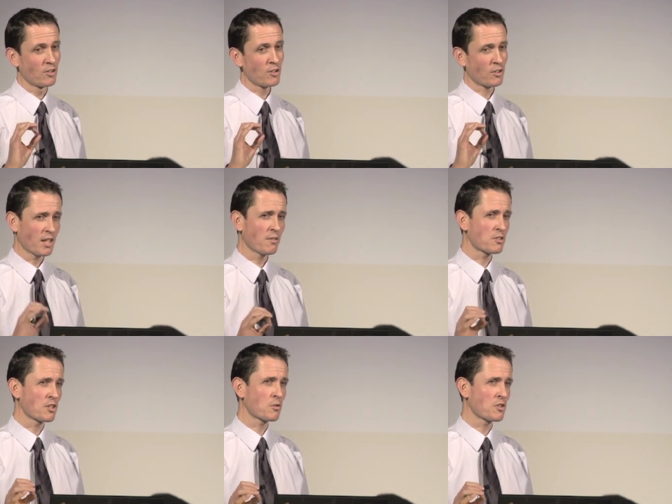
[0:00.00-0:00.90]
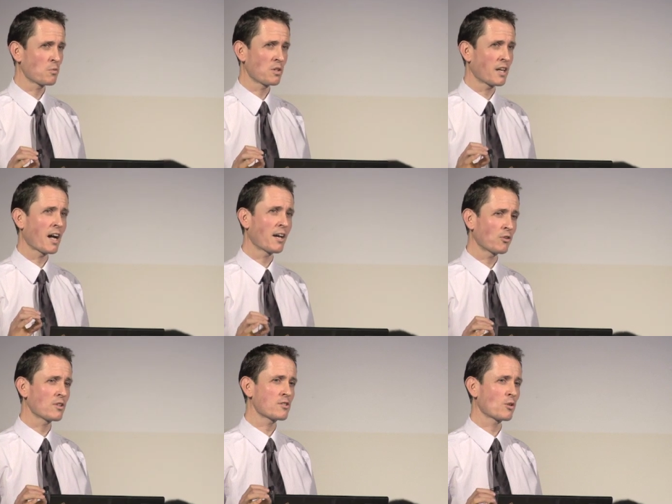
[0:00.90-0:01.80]
you're kind of in a situation where you can't
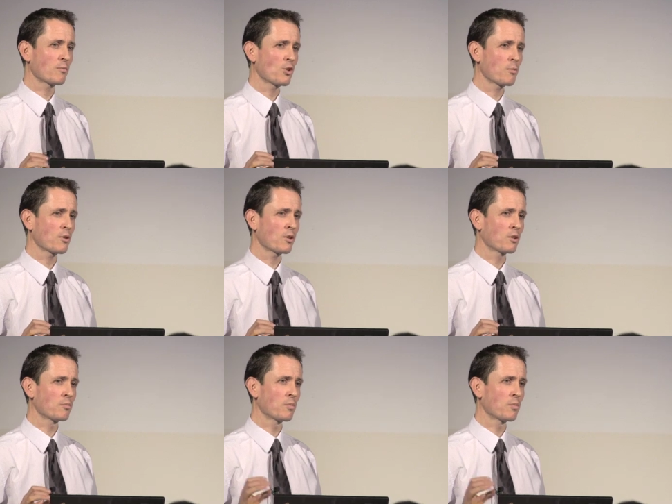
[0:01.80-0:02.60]
really stop the opioid.